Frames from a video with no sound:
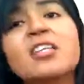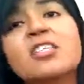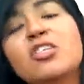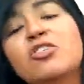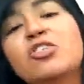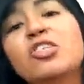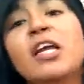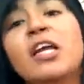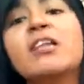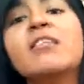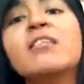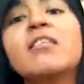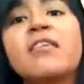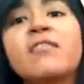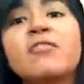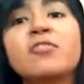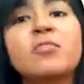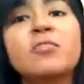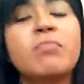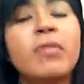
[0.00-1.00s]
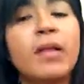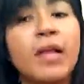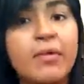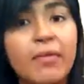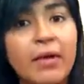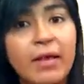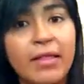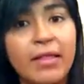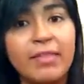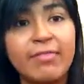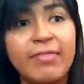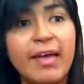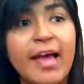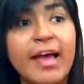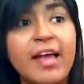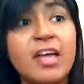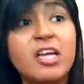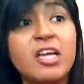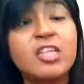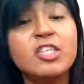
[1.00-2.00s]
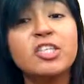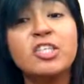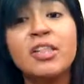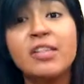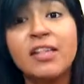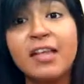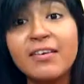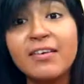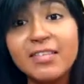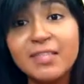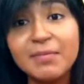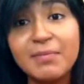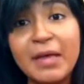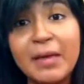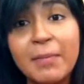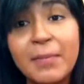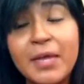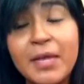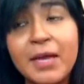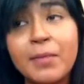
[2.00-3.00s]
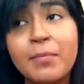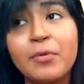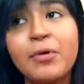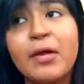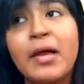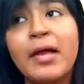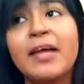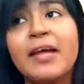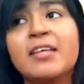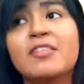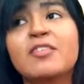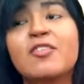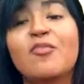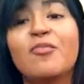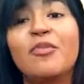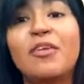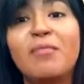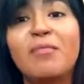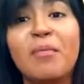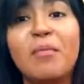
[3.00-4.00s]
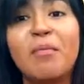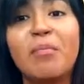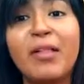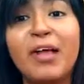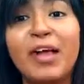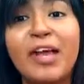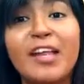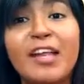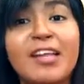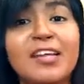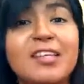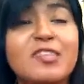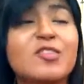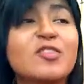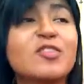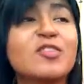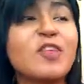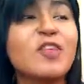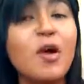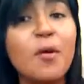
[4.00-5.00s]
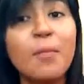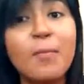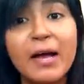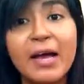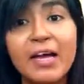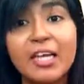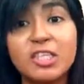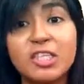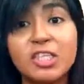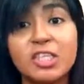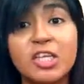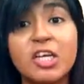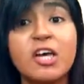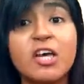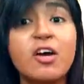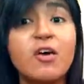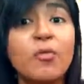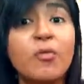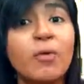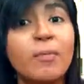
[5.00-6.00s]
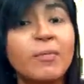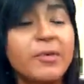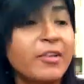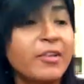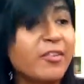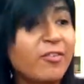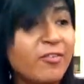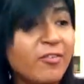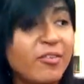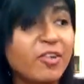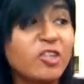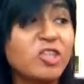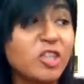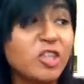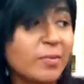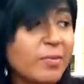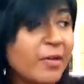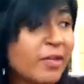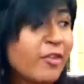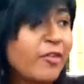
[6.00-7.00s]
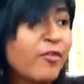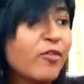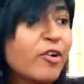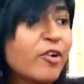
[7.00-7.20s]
So she kind of loves to play around like that. She loves to play peekaboo, guys. We've been playing it so much. We'll be on the, she'll be on the